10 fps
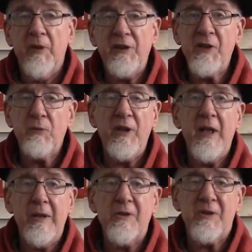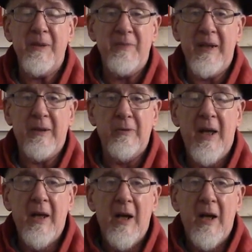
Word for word: But this one here is, you know,